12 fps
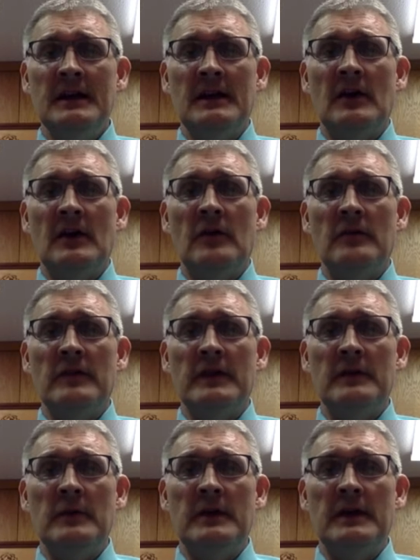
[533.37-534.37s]

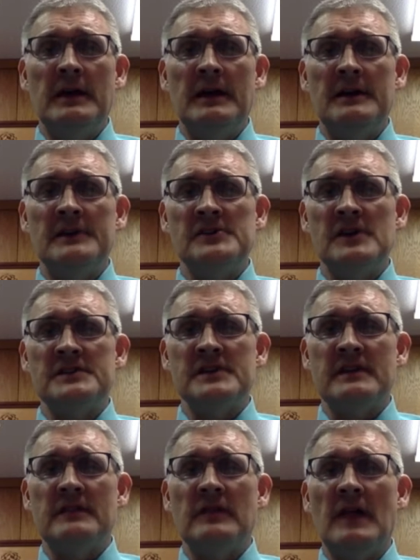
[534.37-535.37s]
hopefully we can adjust
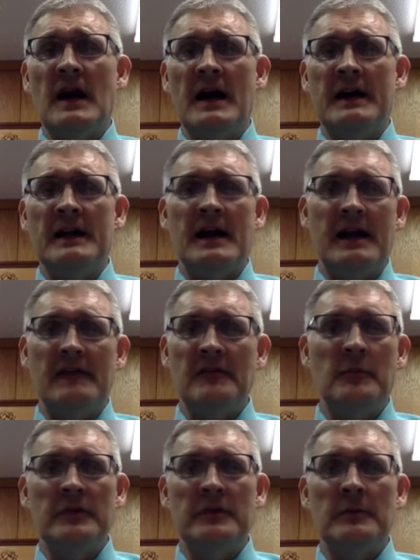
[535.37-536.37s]
on the fly and not have to
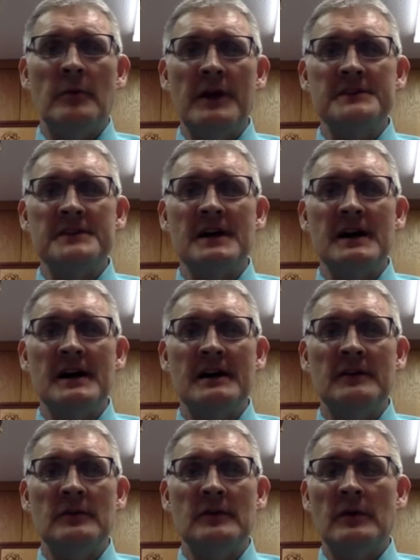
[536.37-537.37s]
put the brakes on
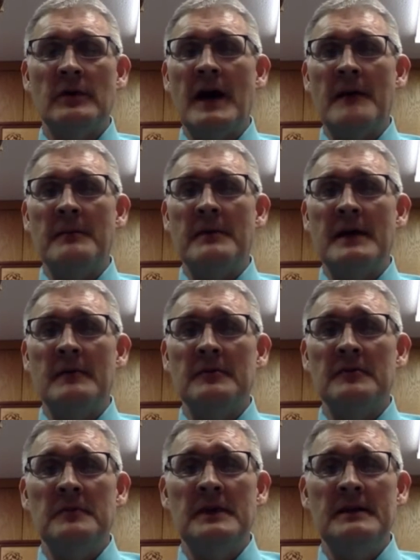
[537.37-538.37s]
or not be able
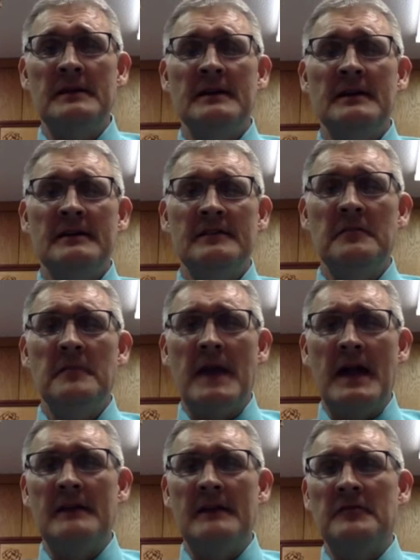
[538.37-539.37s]
to meet
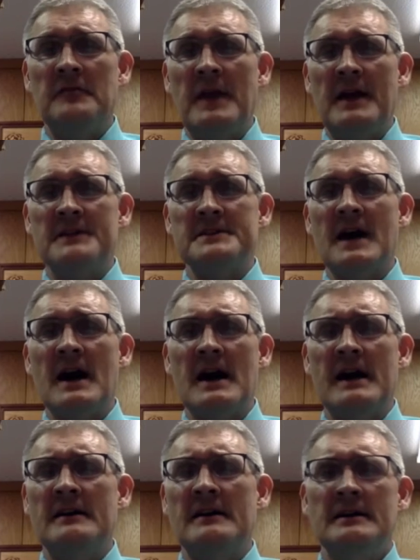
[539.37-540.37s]
demand if demand is
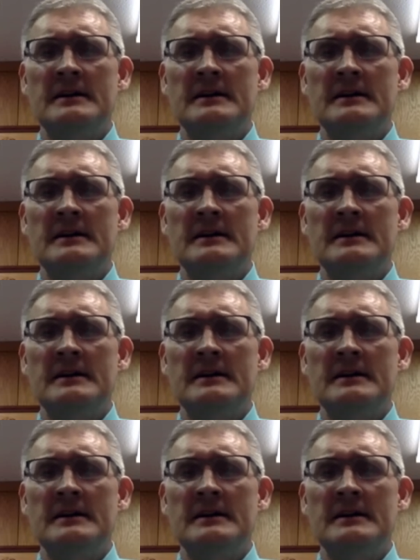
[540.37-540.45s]
high.